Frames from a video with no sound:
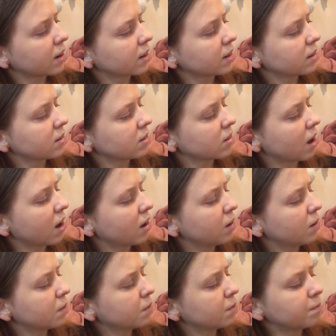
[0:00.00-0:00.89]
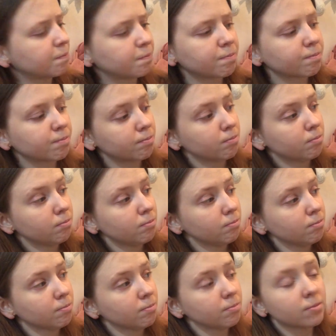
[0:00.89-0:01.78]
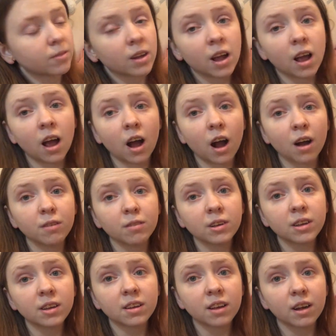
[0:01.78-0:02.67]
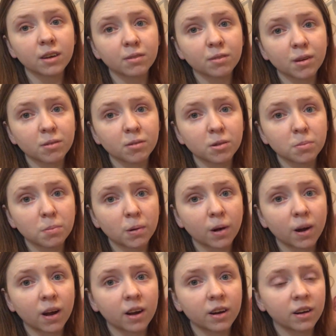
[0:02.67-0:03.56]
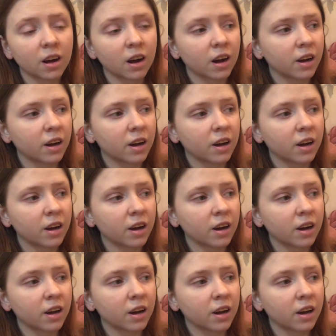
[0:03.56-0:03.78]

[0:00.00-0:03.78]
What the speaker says: I can tell. I really like Fable Perret.